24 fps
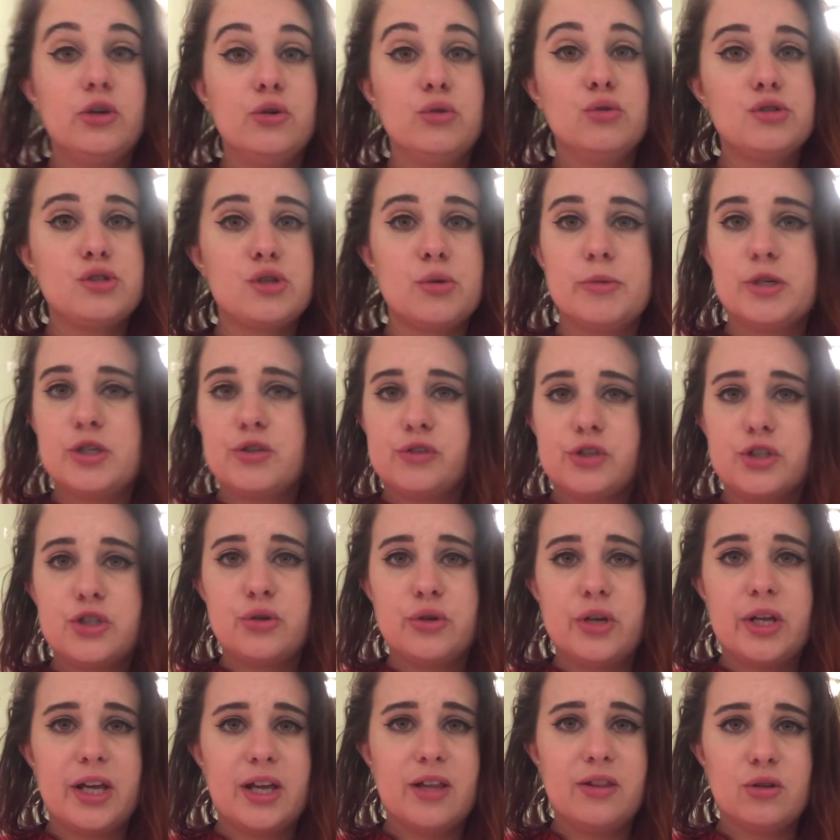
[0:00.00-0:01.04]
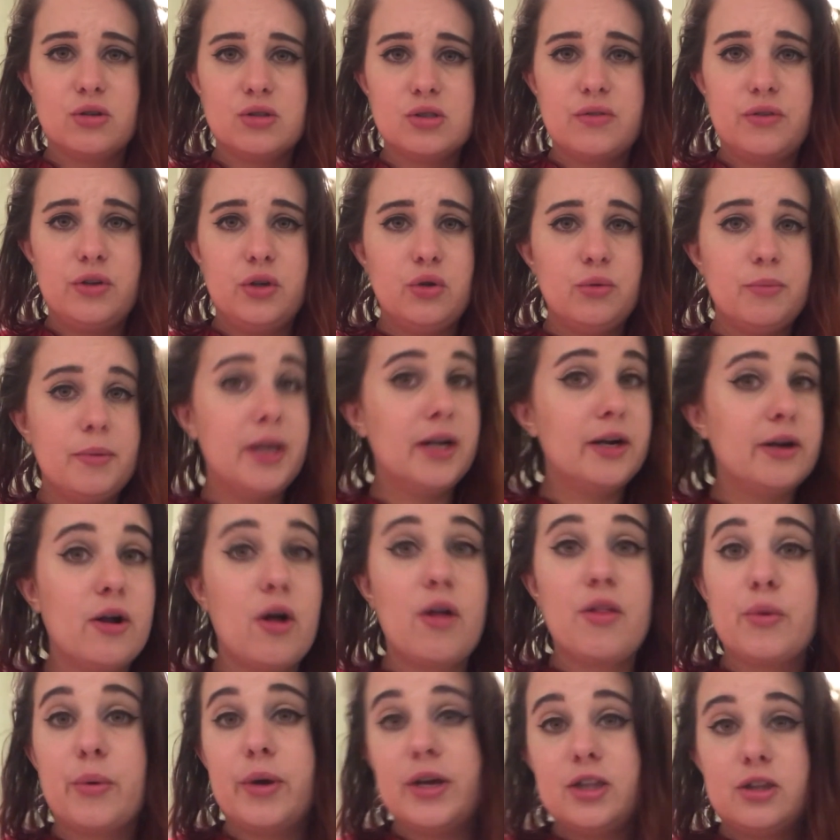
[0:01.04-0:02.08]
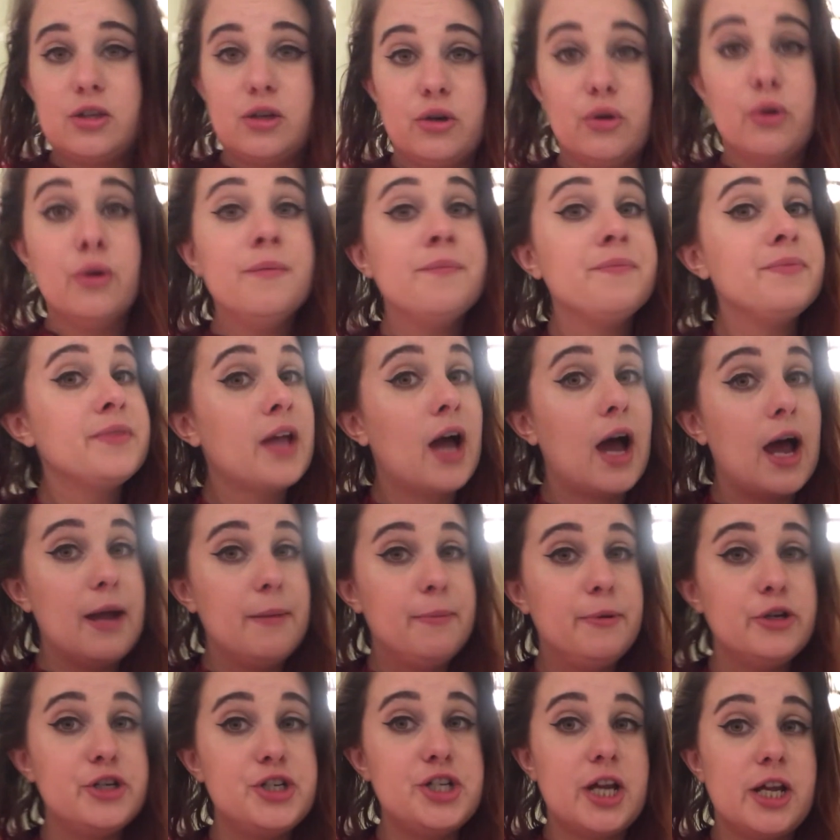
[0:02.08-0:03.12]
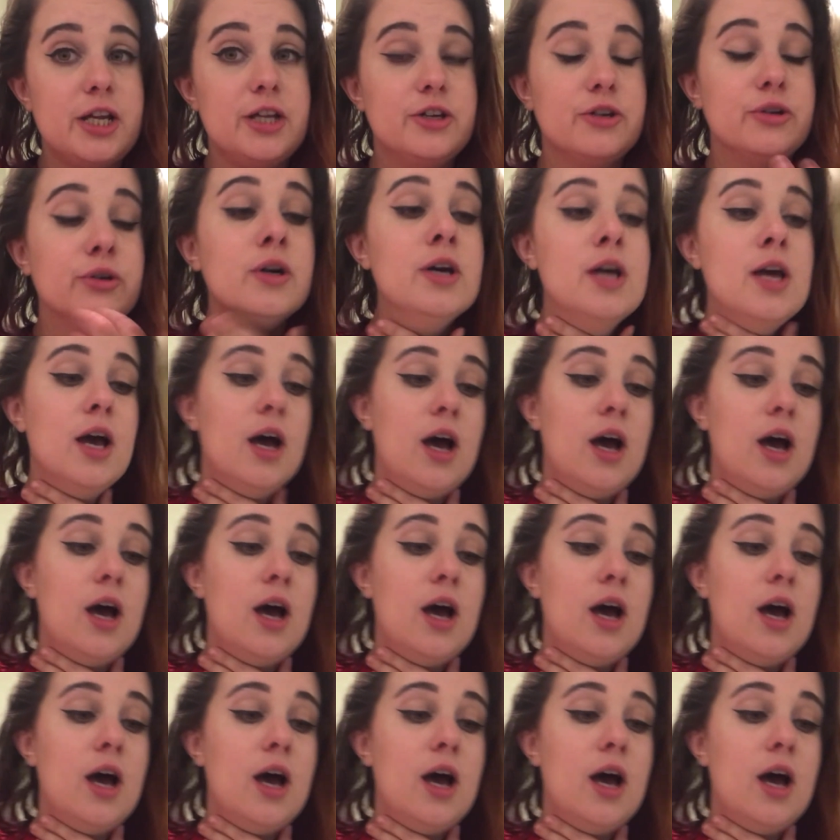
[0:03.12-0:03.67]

you so much for tuning in, those of you who made it all the way through. I appreciate you.